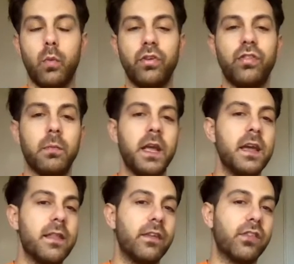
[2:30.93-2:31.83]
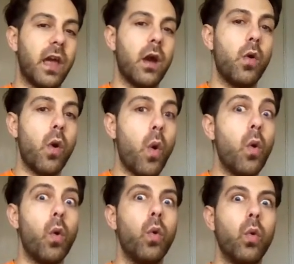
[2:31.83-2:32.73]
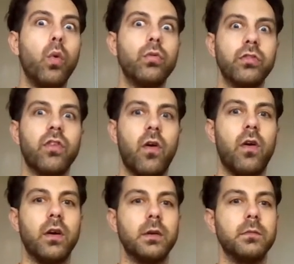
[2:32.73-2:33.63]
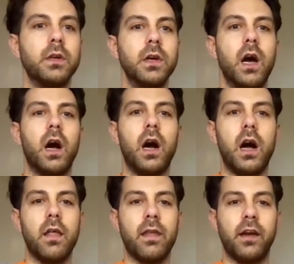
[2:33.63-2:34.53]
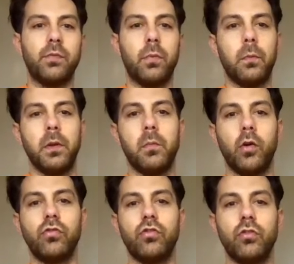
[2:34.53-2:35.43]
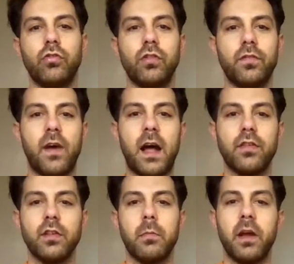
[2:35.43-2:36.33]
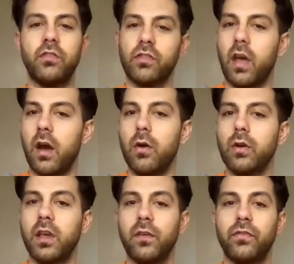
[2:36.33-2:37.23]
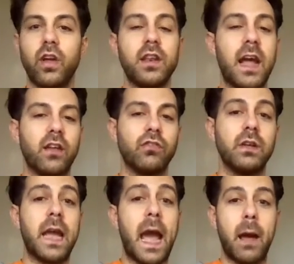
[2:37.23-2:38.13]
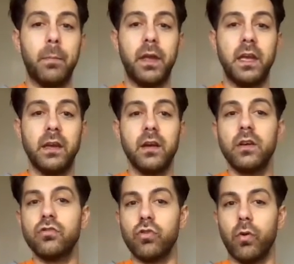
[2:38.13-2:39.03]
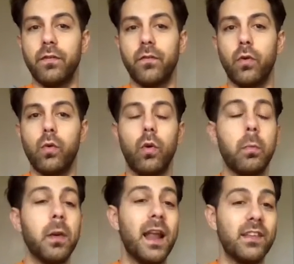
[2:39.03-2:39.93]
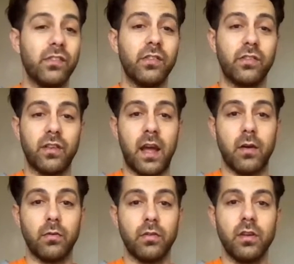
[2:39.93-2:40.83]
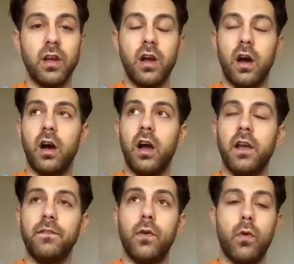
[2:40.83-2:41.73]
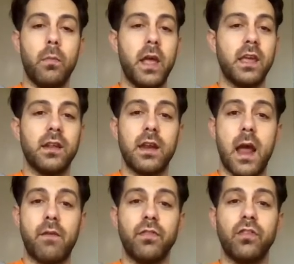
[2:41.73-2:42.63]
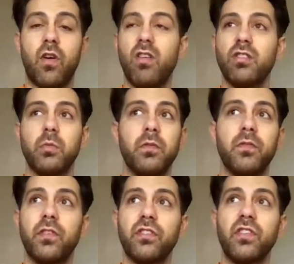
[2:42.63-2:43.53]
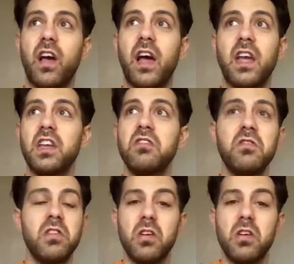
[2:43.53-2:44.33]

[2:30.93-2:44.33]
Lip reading: We simply hear that scale all the time, and that is probably most due to the fact that the major scale gives a naturally happy, joyful, or pleasant sound. If you were making an advertisement for, say,